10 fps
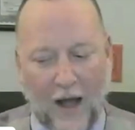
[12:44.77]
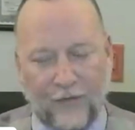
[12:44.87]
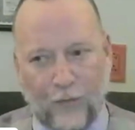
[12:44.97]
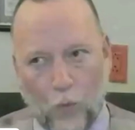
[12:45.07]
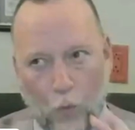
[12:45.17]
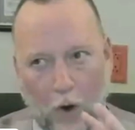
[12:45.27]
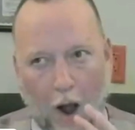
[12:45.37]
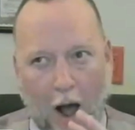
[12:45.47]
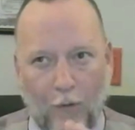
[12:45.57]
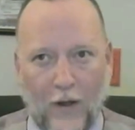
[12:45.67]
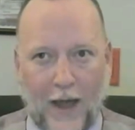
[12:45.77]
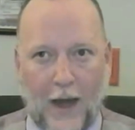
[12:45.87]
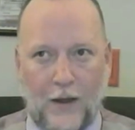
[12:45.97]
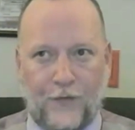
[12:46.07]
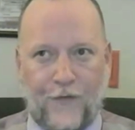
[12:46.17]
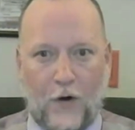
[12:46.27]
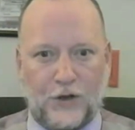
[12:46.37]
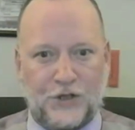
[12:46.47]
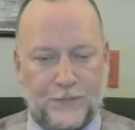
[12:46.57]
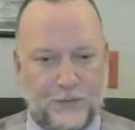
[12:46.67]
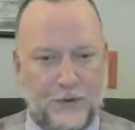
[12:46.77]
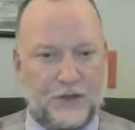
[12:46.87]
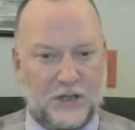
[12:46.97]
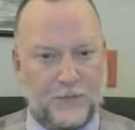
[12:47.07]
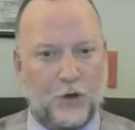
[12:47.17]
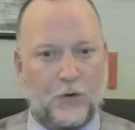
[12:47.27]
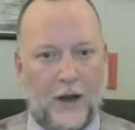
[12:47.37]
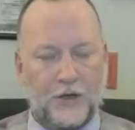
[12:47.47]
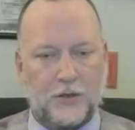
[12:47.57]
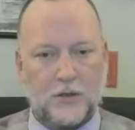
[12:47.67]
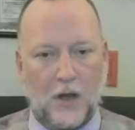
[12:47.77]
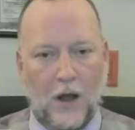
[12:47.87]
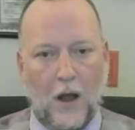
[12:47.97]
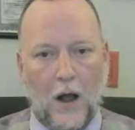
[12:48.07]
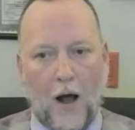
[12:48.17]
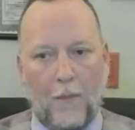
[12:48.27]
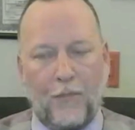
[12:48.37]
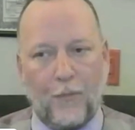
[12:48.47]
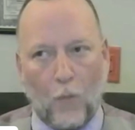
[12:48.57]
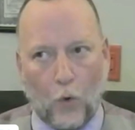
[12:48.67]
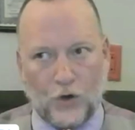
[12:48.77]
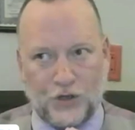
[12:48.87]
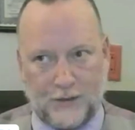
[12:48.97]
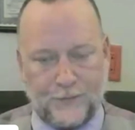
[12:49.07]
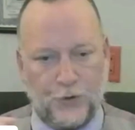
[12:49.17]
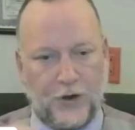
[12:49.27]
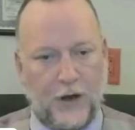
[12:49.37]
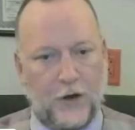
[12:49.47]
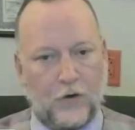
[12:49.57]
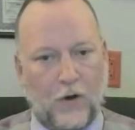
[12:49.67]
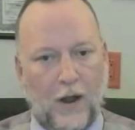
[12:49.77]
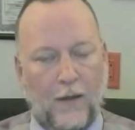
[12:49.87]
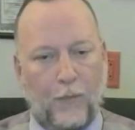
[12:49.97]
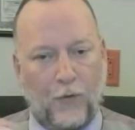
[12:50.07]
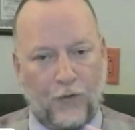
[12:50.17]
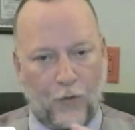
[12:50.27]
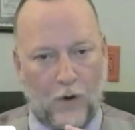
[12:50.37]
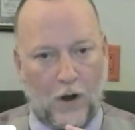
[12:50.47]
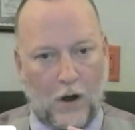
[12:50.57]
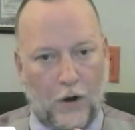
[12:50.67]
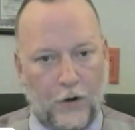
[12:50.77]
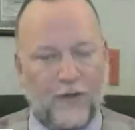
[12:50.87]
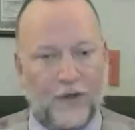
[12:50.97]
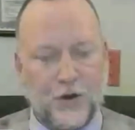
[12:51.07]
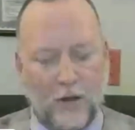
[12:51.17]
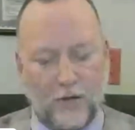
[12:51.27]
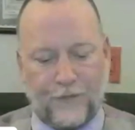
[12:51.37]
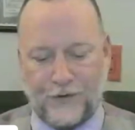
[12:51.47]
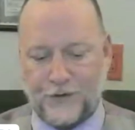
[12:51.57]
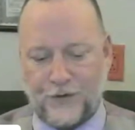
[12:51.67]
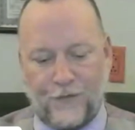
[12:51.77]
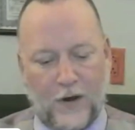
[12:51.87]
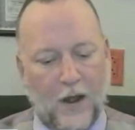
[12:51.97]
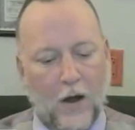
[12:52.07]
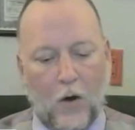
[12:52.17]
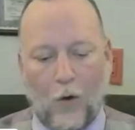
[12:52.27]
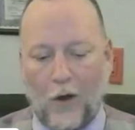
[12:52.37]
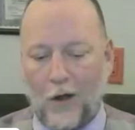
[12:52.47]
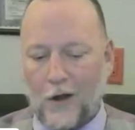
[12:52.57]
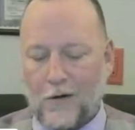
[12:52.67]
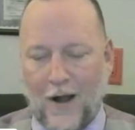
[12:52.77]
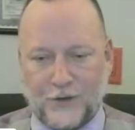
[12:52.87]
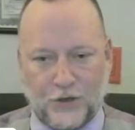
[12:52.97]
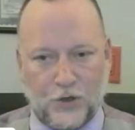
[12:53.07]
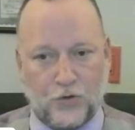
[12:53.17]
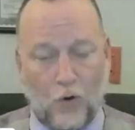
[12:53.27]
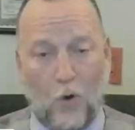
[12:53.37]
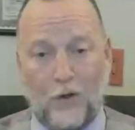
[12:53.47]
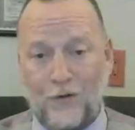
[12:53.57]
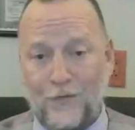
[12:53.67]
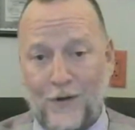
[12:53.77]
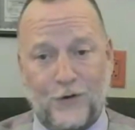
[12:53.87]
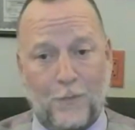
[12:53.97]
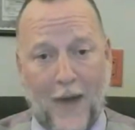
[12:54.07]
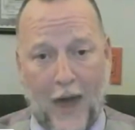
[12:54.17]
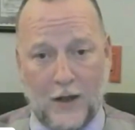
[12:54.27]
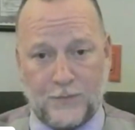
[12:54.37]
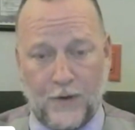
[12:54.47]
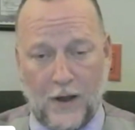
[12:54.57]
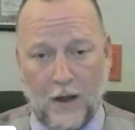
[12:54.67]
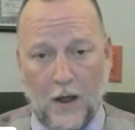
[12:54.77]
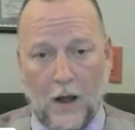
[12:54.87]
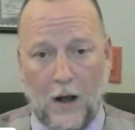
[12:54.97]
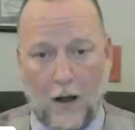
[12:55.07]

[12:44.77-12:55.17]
That's where I look at it as far as system integration. The more systems you can integrate underneath each other, for instance, your video, your access control, and your visitor management